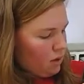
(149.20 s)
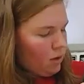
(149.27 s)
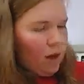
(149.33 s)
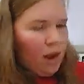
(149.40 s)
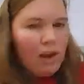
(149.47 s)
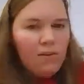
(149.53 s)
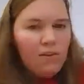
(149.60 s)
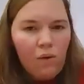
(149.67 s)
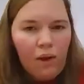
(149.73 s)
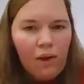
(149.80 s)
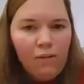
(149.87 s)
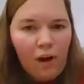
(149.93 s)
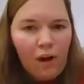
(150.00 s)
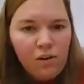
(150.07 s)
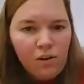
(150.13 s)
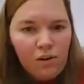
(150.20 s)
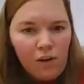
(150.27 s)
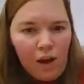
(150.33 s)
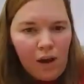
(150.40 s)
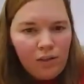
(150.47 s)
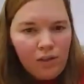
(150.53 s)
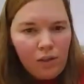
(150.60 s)
Okay, so I've
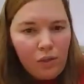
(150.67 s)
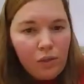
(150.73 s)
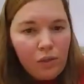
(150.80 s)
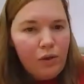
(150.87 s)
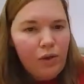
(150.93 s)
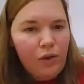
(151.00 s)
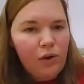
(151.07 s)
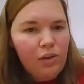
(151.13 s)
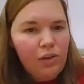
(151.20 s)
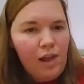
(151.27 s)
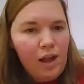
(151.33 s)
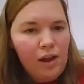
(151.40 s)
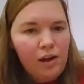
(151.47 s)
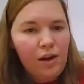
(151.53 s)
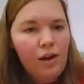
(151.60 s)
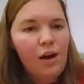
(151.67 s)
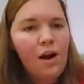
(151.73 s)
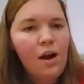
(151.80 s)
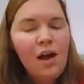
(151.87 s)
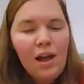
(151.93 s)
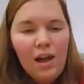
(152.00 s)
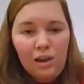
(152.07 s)
underlined the third letter.
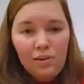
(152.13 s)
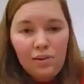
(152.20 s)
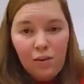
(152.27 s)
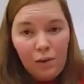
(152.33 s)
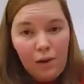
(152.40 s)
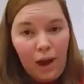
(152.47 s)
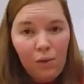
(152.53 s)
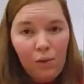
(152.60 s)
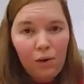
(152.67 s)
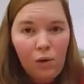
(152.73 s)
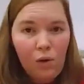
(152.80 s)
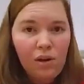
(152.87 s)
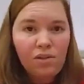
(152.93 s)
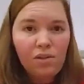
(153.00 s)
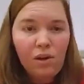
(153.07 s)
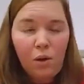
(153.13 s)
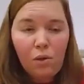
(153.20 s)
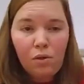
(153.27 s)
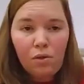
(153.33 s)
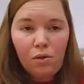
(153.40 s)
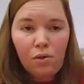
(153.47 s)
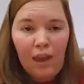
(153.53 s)
And so now we're going to go
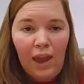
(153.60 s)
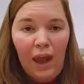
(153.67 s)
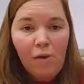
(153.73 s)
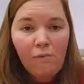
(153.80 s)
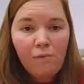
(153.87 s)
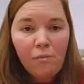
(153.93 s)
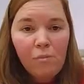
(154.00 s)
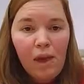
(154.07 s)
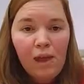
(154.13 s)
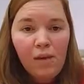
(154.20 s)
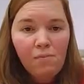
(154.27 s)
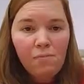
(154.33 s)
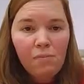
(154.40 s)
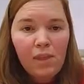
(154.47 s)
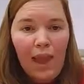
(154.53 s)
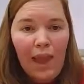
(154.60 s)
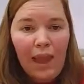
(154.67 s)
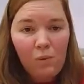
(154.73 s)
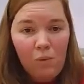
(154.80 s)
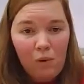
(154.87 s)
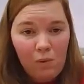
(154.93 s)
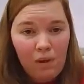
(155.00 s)
through the alphabet.
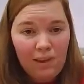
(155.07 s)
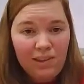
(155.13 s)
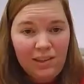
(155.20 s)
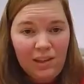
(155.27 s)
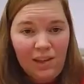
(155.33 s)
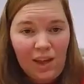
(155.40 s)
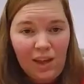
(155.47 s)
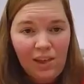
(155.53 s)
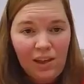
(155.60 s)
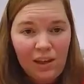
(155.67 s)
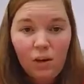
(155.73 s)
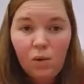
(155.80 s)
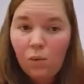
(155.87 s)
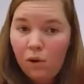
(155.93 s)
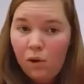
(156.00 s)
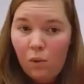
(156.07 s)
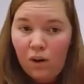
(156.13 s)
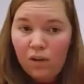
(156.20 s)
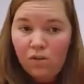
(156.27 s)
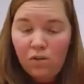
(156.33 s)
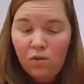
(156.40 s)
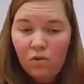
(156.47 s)
And when we see that letter, we're
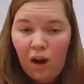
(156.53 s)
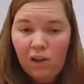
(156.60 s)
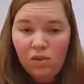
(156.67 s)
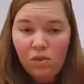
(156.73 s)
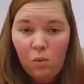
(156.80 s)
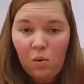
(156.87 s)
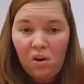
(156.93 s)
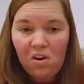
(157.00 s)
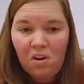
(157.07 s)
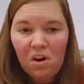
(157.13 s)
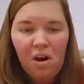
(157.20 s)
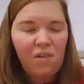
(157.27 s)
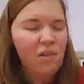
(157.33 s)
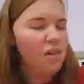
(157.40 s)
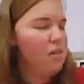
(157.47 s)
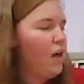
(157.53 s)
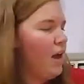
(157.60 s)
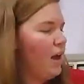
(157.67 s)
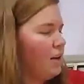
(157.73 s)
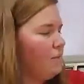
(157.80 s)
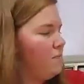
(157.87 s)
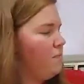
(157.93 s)
going to write the word on the
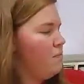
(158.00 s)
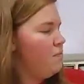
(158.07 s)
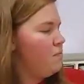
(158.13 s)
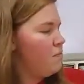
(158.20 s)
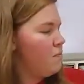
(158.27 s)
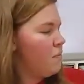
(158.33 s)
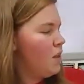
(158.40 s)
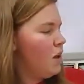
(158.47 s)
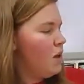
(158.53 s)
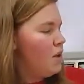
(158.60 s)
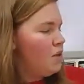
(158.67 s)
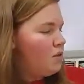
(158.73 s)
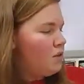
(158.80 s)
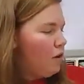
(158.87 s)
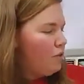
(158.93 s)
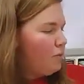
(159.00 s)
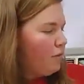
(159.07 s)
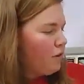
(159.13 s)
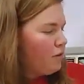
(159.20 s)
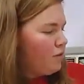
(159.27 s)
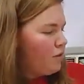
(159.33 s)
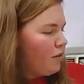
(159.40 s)
line. So
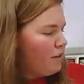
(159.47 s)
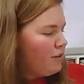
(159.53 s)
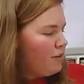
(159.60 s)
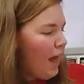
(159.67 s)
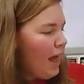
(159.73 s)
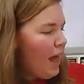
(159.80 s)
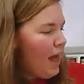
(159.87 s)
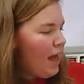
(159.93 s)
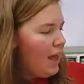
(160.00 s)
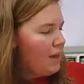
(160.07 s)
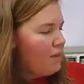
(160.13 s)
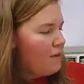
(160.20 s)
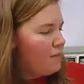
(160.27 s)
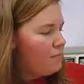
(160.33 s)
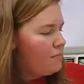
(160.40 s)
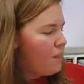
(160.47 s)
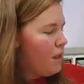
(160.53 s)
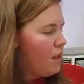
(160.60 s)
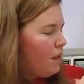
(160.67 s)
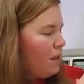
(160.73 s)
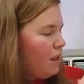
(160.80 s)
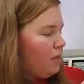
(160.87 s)
first is A,
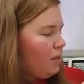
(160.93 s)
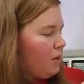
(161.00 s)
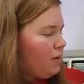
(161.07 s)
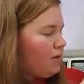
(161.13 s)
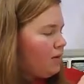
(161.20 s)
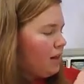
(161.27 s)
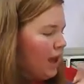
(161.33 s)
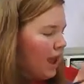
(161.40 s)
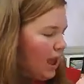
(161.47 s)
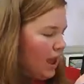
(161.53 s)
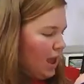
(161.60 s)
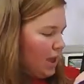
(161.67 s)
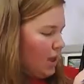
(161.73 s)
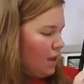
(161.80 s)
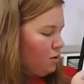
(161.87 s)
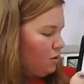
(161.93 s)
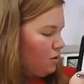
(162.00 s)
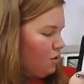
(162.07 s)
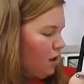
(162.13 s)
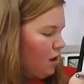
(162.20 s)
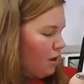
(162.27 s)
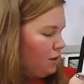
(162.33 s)
and there is an A
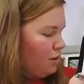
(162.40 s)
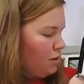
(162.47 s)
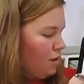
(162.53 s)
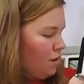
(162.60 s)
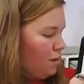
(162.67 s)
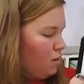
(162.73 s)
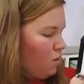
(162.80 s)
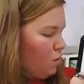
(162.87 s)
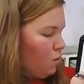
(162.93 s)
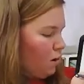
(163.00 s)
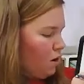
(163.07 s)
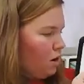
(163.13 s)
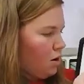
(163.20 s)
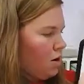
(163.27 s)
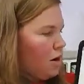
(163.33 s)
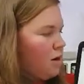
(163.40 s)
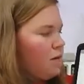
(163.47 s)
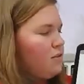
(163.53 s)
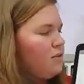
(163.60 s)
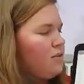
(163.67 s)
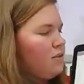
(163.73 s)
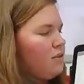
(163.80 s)
underlined in the word
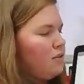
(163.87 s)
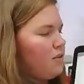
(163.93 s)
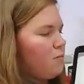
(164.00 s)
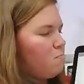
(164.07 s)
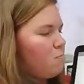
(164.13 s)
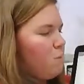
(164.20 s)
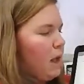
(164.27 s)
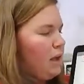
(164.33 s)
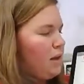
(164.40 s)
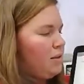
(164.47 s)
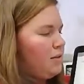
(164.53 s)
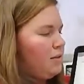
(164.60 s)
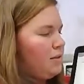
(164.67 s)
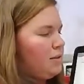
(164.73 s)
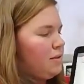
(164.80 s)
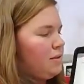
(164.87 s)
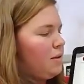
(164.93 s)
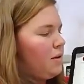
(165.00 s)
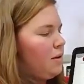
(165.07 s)
space.